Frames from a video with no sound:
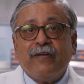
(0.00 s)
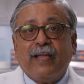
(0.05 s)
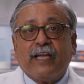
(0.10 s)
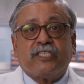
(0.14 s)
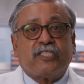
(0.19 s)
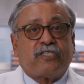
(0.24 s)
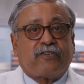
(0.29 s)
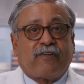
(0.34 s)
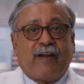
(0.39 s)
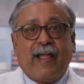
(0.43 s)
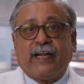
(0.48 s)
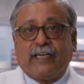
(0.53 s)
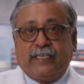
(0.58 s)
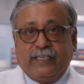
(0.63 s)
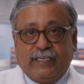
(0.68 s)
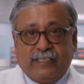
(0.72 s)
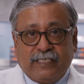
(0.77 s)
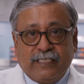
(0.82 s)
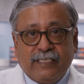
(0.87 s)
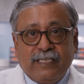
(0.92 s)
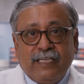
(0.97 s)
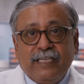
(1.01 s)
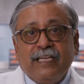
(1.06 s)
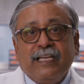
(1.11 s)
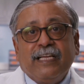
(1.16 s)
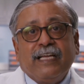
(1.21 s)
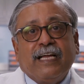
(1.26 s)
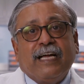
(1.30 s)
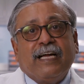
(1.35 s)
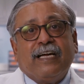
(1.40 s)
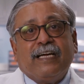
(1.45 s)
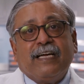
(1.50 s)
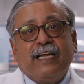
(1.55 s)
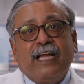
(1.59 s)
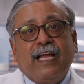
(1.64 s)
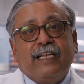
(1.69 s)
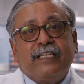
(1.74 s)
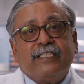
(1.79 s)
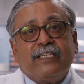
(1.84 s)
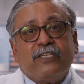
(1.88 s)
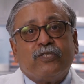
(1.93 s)
extract it?
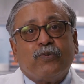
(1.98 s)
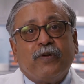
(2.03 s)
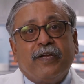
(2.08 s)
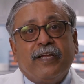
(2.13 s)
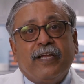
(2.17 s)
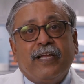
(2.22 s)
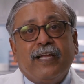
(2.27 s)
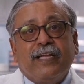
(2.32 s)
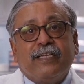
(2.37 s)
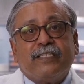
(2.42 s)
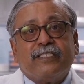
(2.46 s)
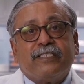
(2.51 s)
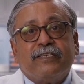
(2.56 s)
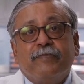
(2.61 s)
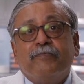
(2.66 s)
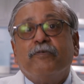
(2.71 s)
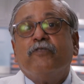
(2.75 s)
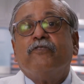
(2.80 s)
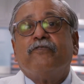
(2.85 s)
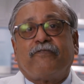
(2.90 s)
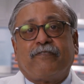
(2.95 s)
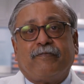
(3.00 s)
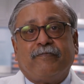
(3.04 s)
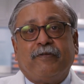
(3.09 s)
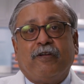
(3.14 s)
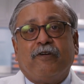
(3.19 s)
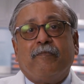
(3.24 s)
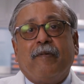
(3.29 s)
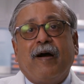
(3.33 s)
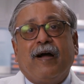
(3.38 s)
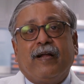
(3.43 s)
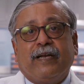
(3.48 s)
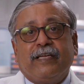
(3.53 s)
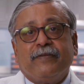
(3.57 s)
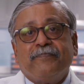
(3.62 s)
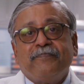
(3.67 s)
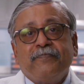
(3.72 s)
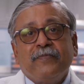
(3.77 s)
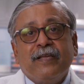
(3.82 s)
And this way it's removed from your body.